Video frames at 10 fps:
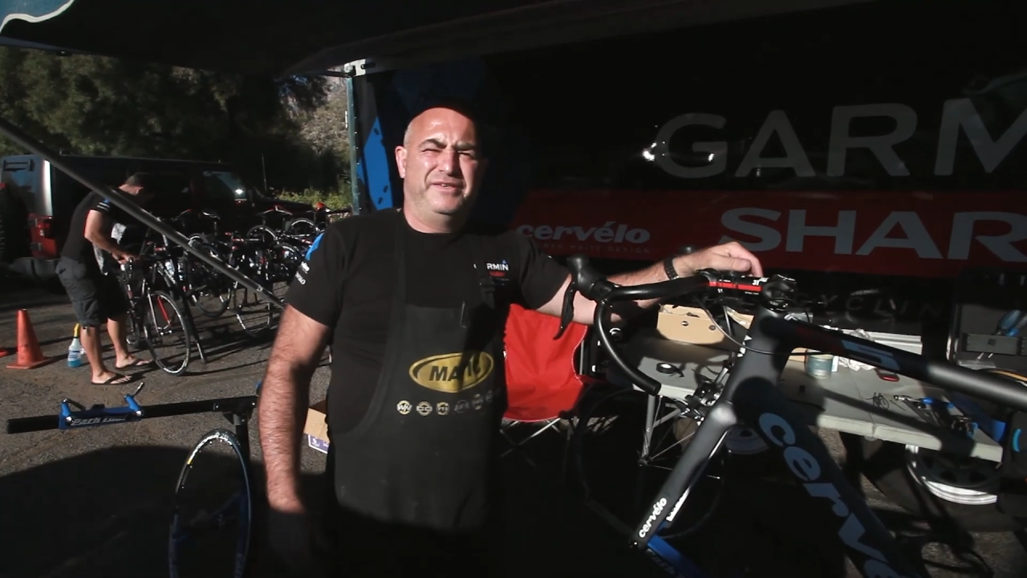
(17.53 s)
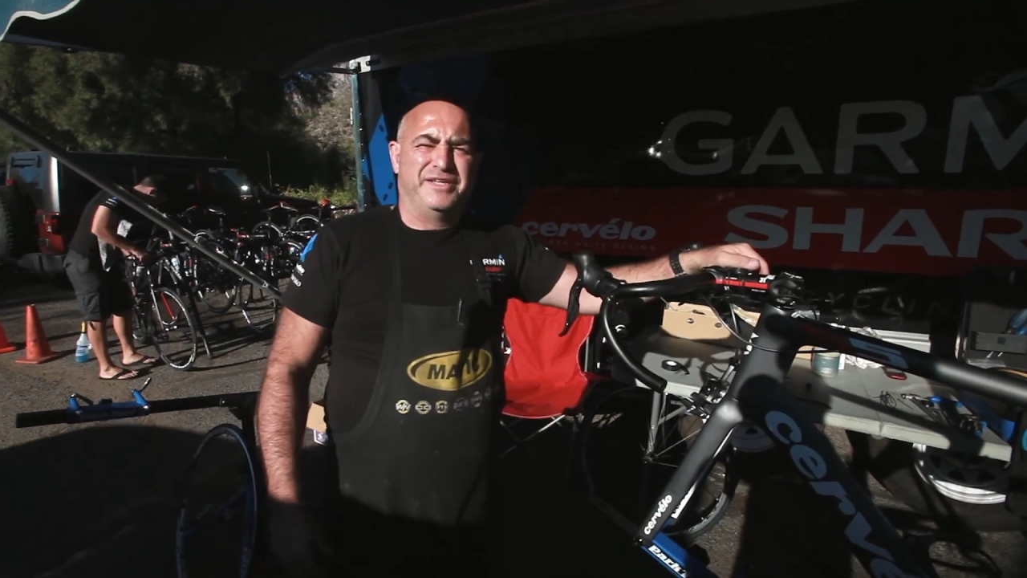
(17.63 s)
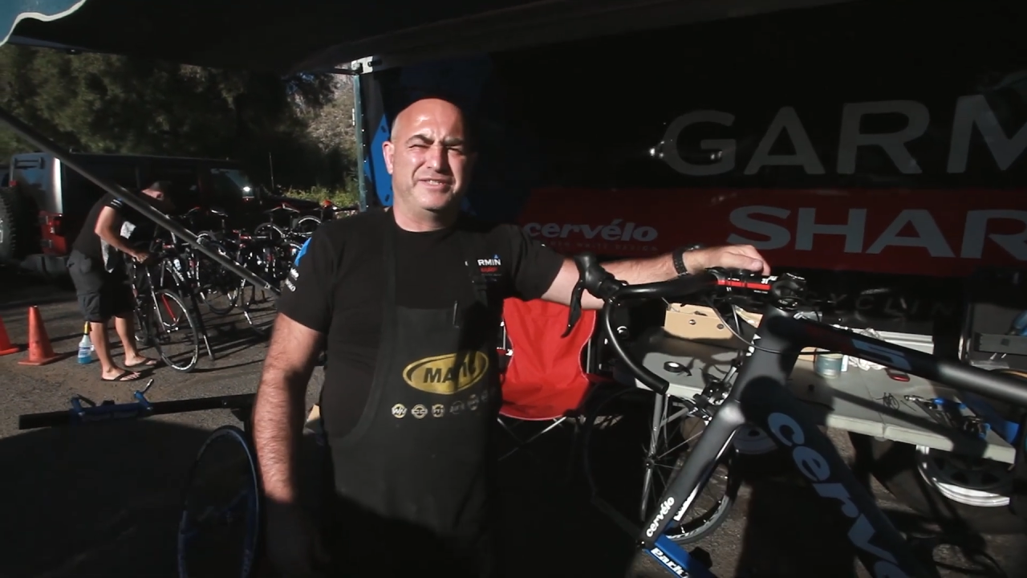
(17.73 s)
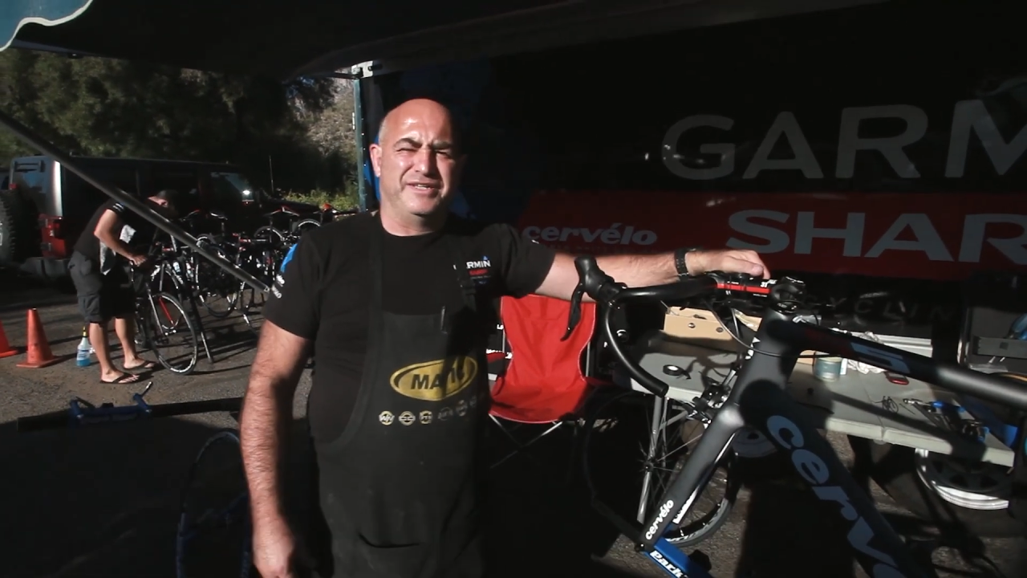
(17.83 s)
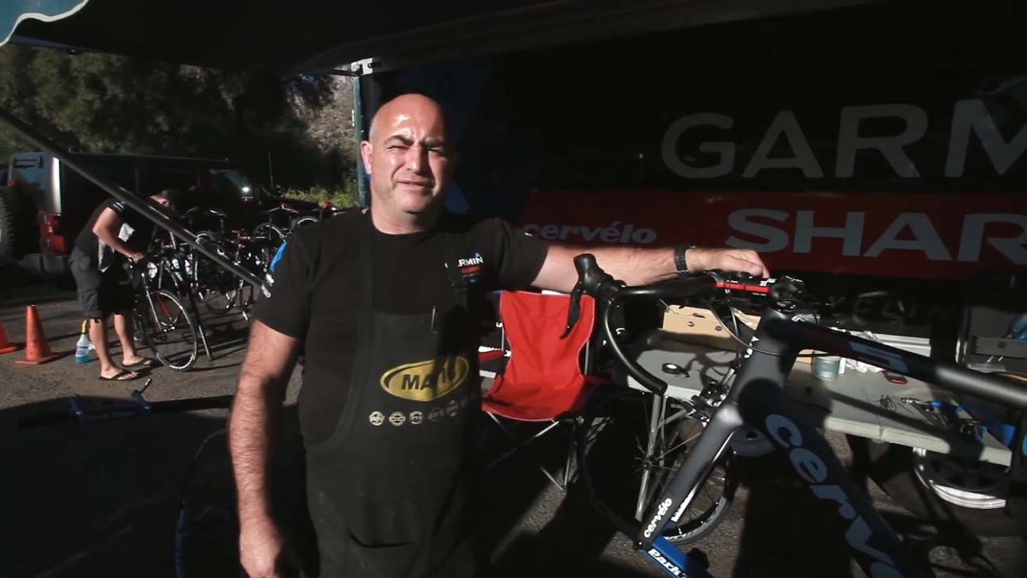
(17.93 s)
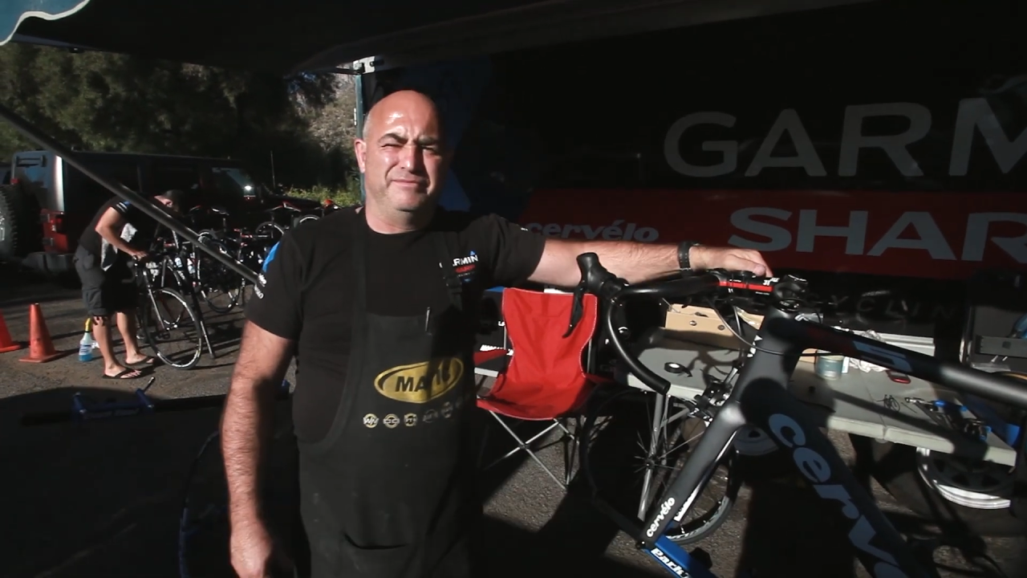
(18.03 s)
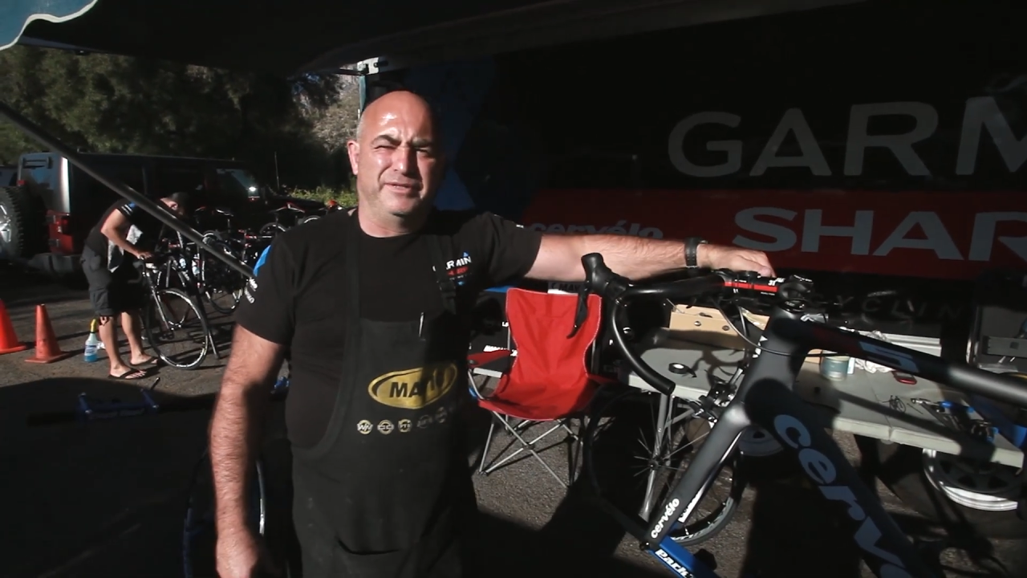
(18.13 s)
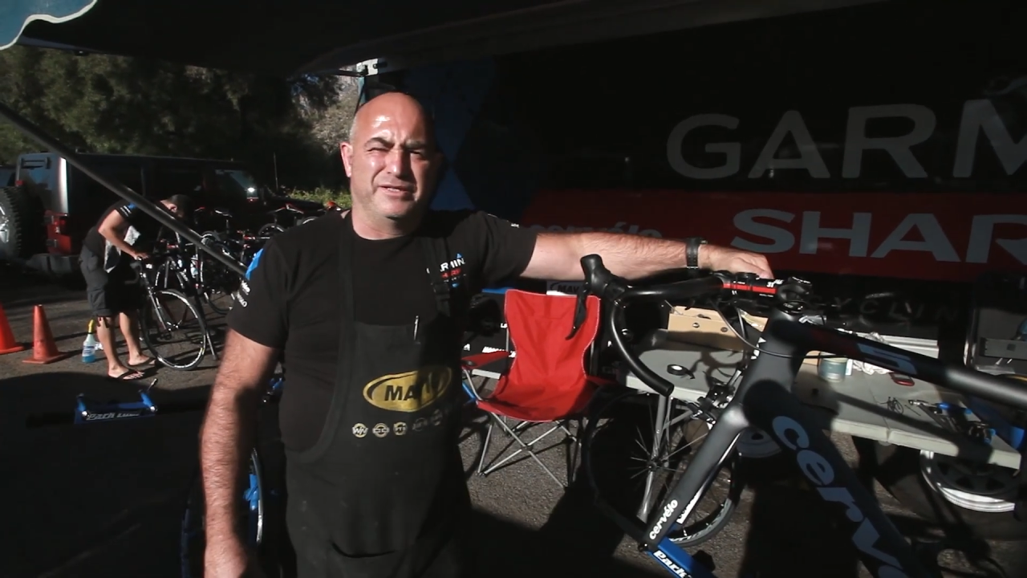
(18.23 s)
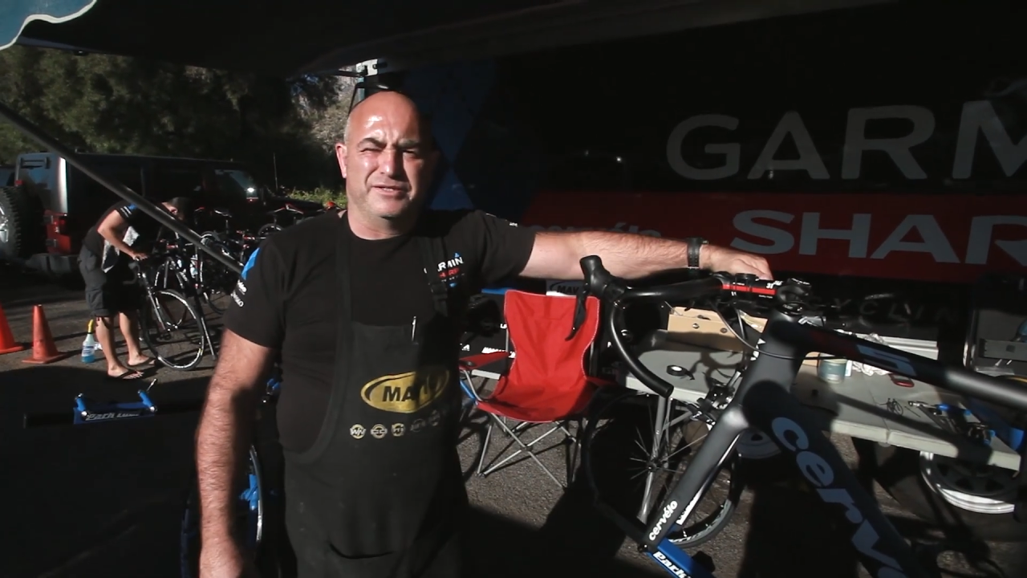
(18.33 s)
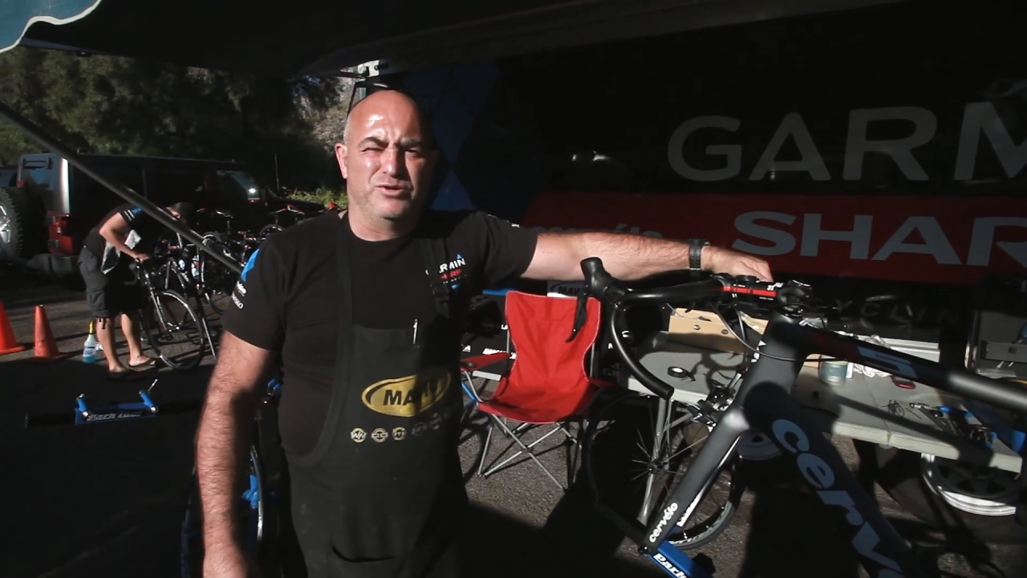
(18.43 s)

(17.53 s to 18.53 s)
That's it. Because